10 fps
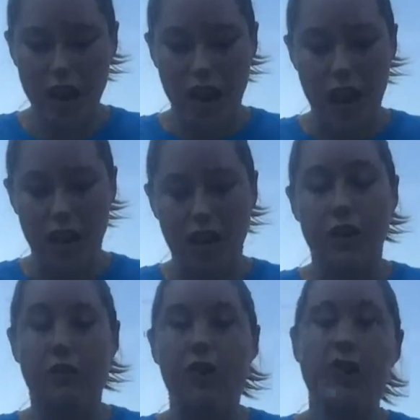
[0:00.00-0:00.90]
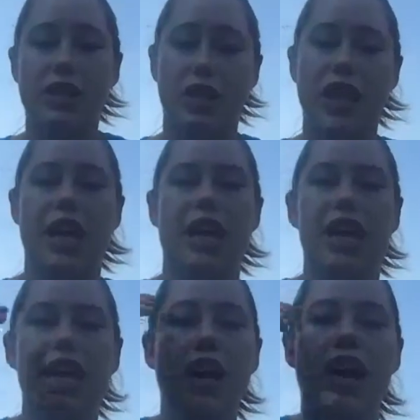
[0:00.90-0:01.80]
And personally,
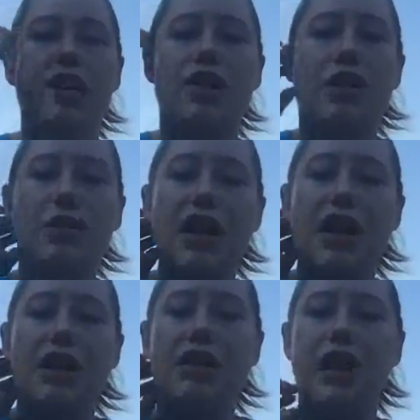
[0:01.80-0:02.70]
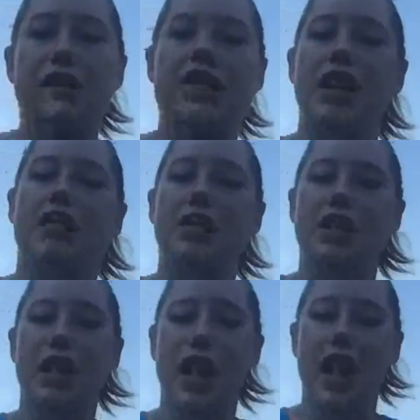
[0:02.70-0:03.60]
it took me 7 years
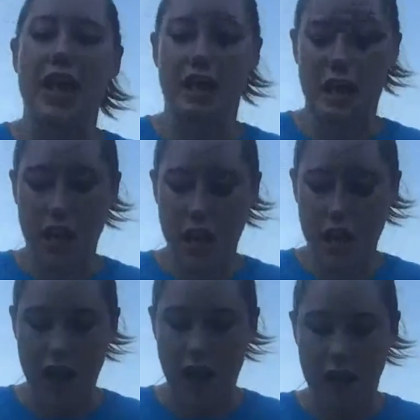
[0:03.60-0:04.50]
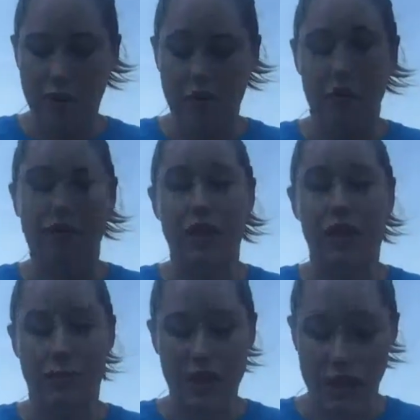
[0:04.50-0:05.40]
to get people to
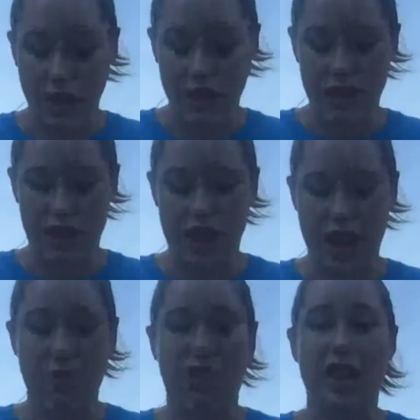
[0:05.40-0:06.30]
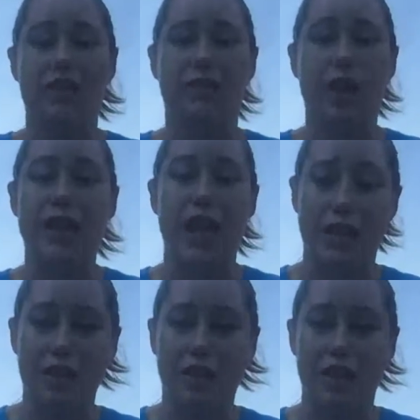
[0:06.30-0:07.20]
take me seriously and believe my
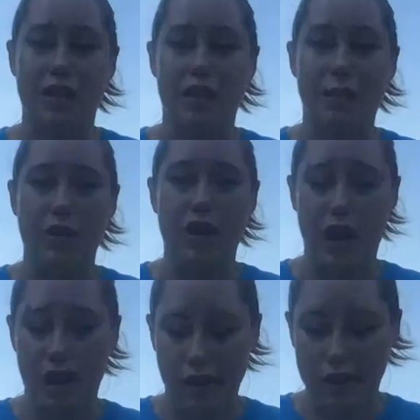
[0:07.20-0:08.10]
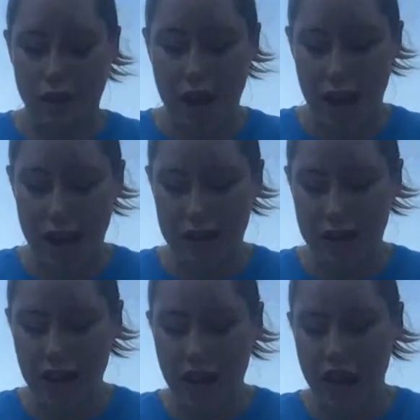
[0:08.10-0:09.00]
diagnosis of episodic cluster
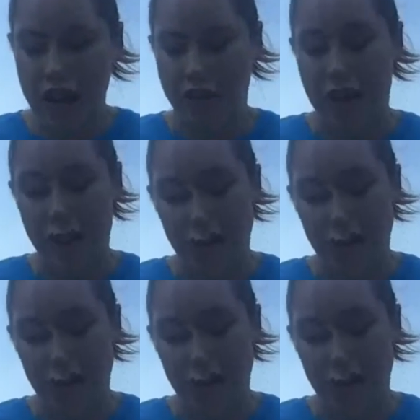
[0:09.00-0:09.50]
headaches. If I were